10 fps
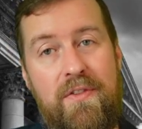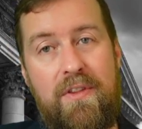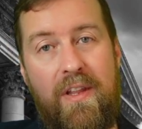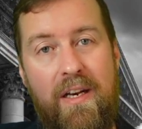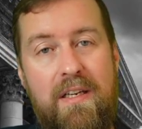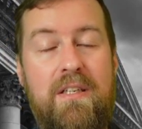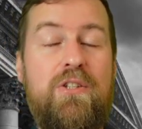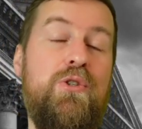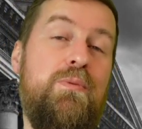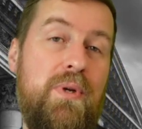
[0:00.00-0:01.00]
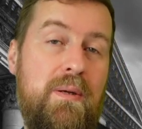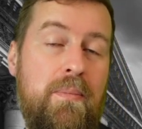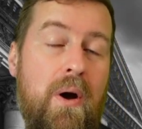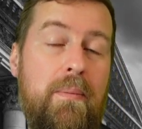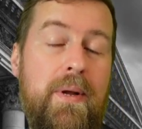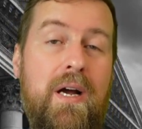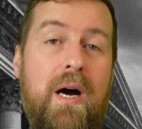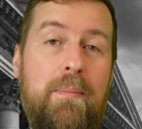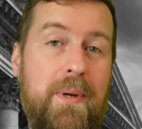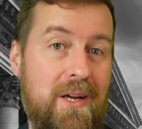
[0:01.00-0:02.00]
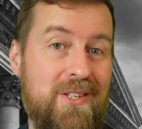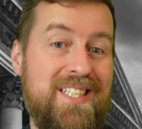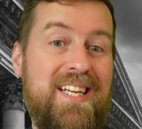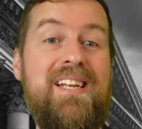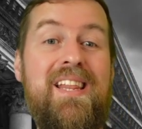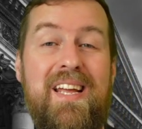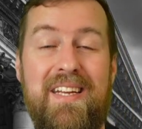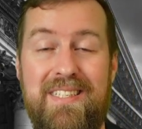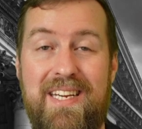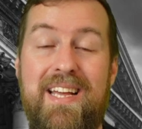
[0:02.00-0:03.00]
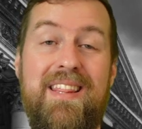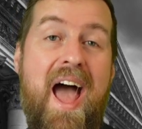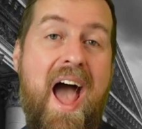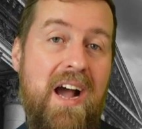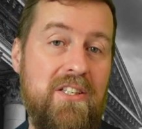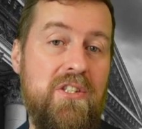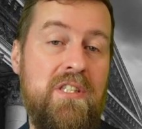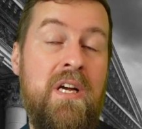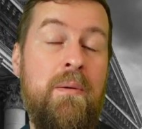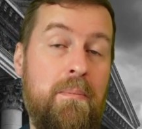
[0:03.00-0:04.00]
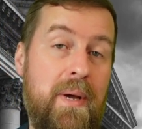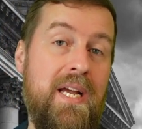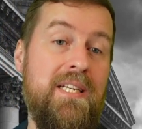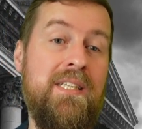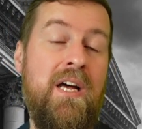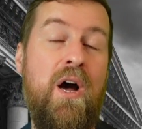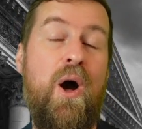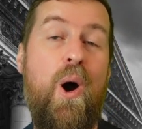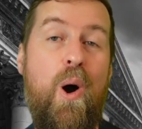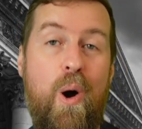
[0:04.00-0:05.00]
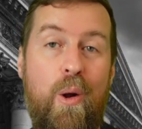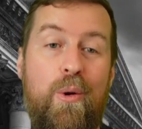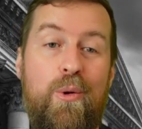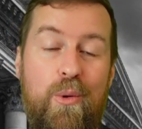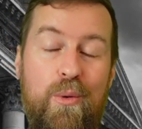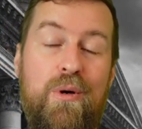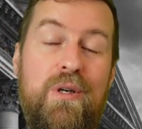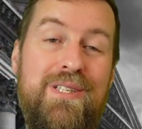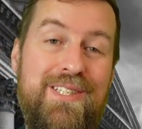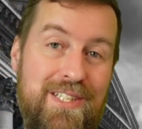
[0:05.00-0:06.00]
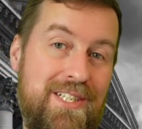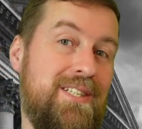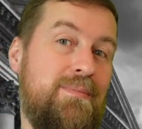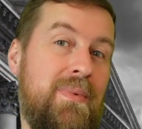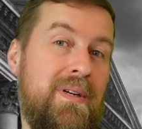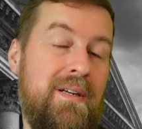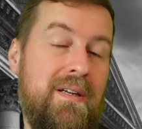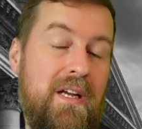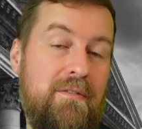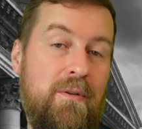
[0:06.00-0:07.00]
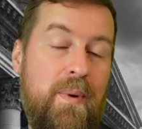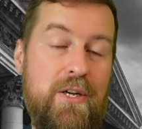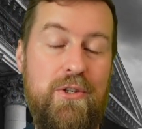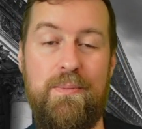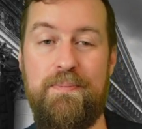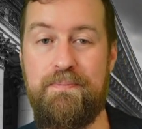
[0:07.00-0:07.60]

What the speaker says: then it should be popping up because then they can take the actions based on your system information.